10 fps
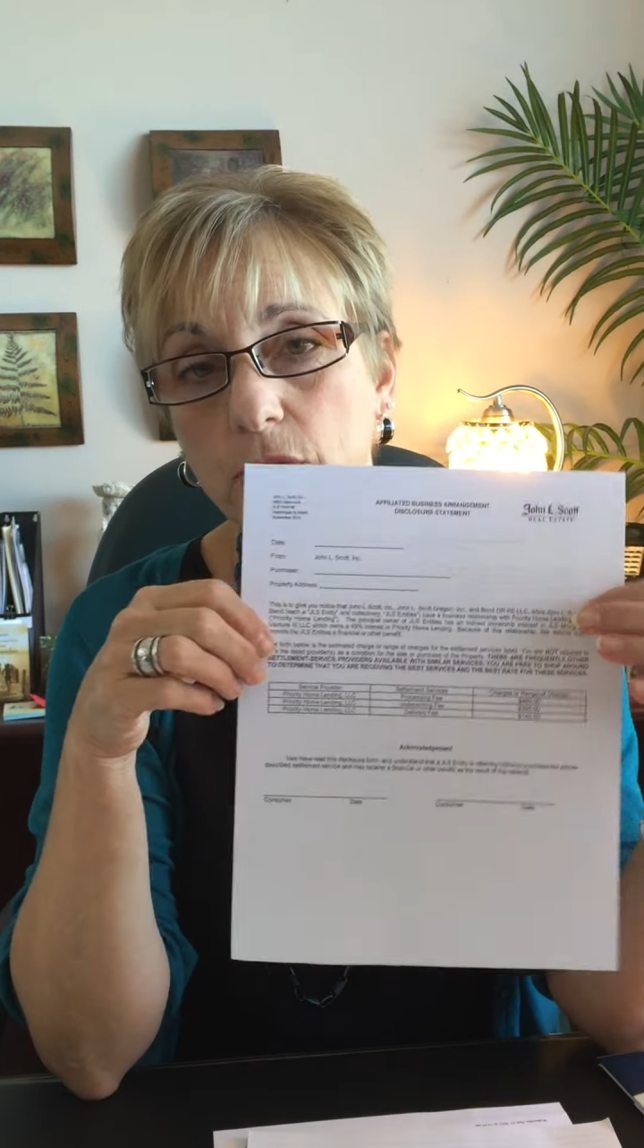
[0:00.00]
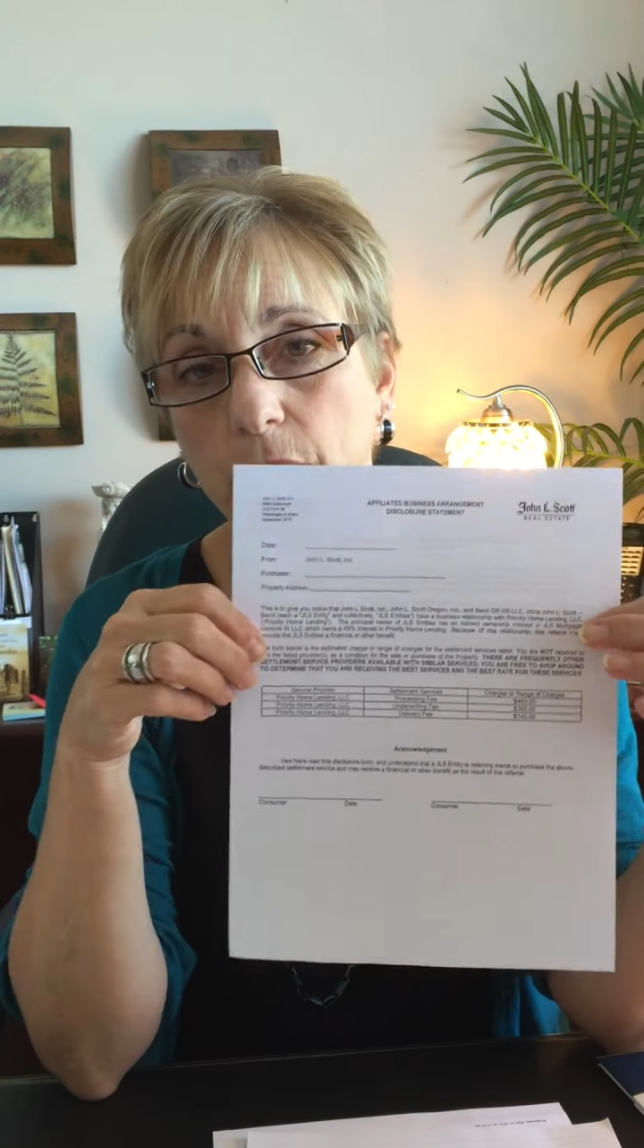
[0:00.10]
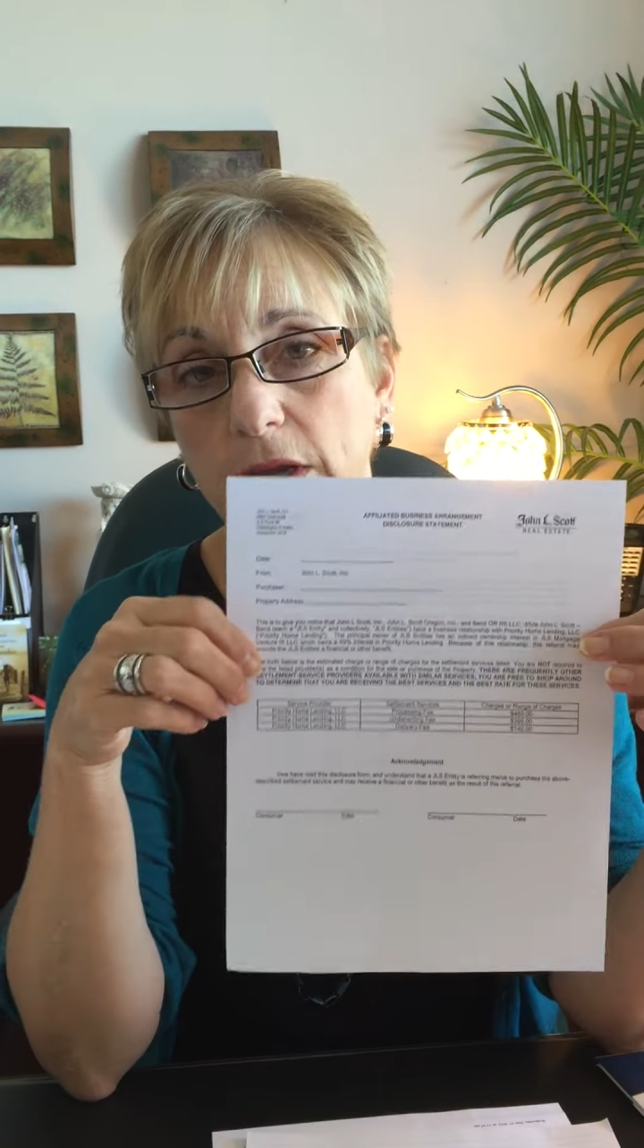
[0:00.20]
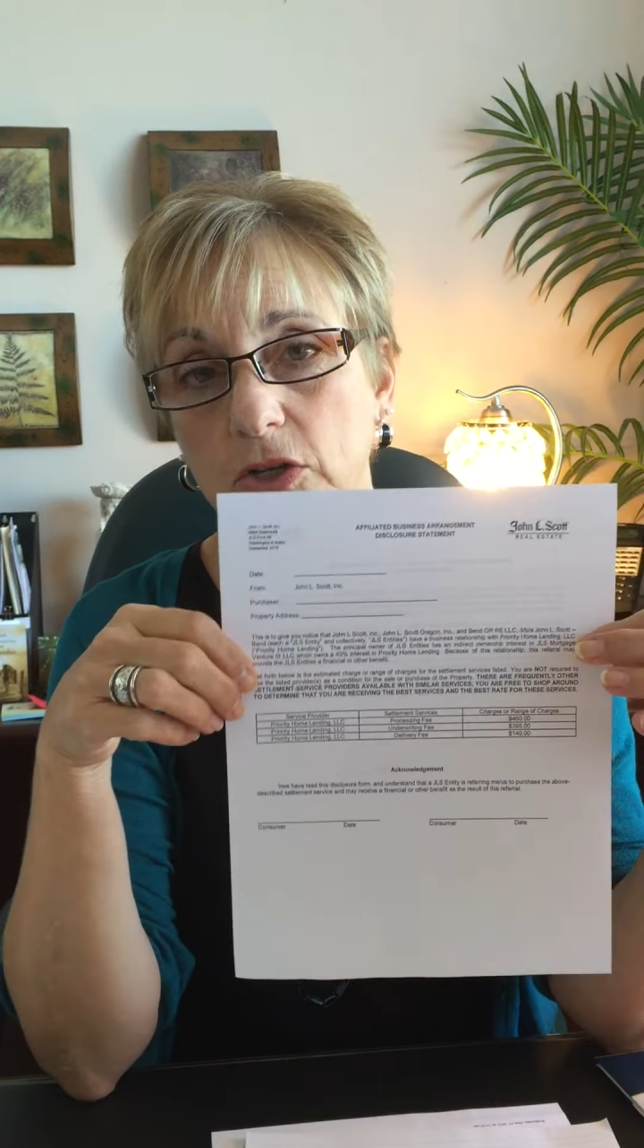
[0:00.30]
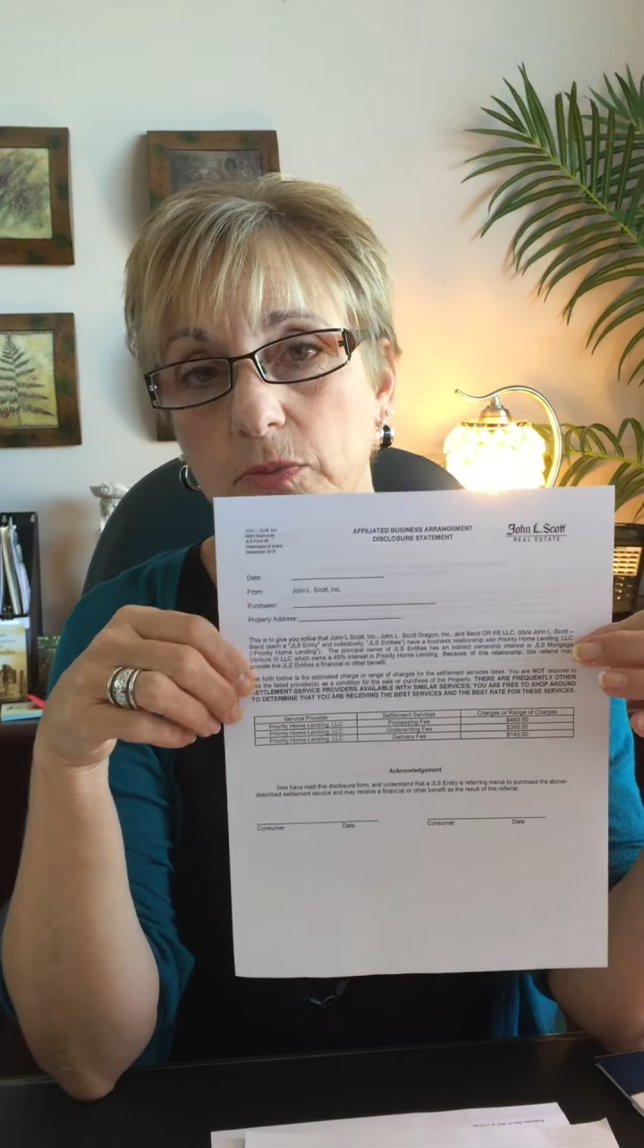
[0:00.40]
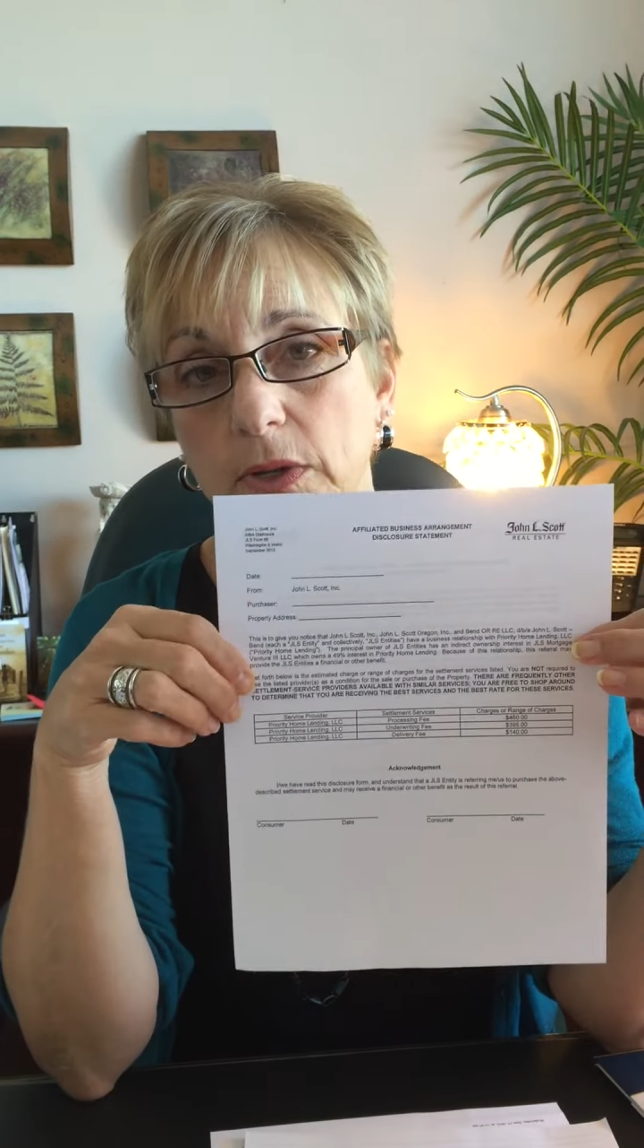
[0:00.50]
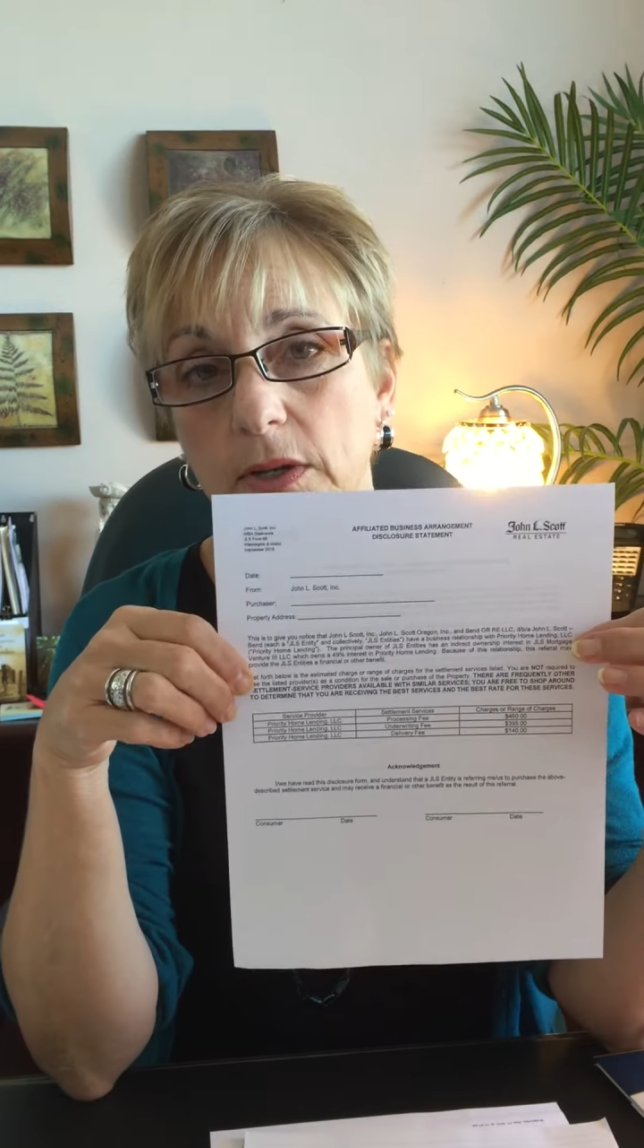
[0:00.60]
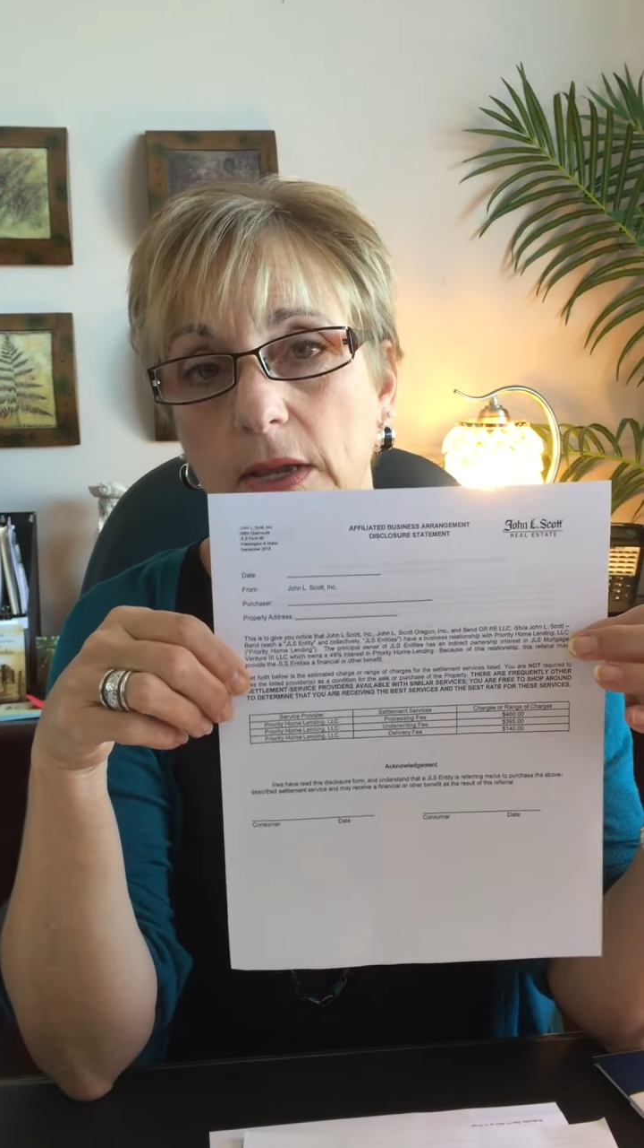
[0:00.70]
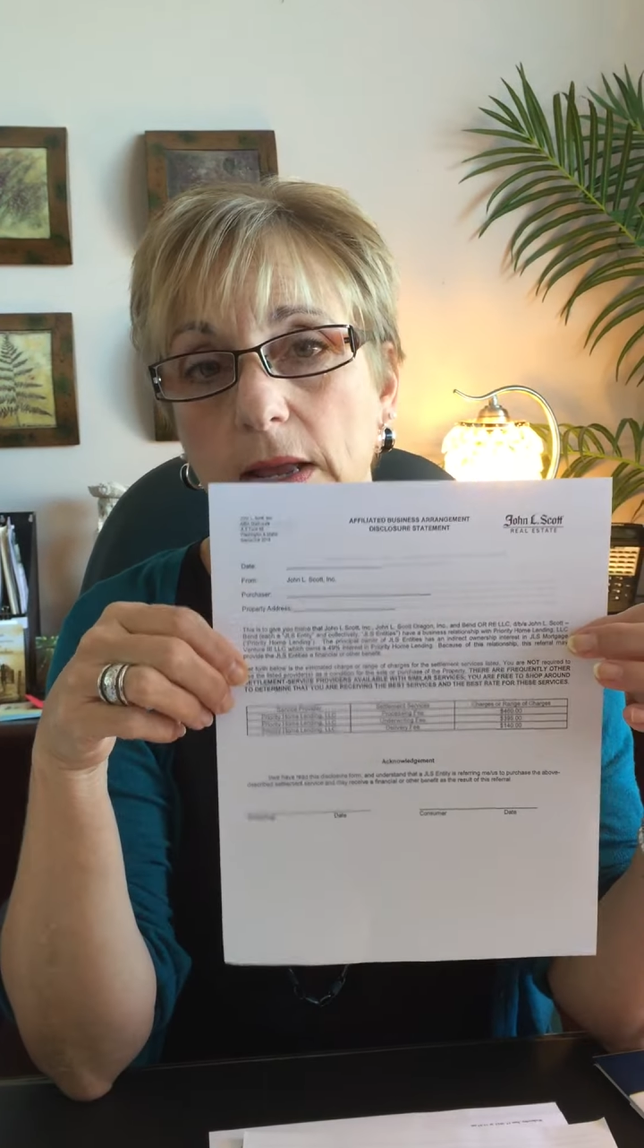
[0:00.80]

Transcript: arrangement.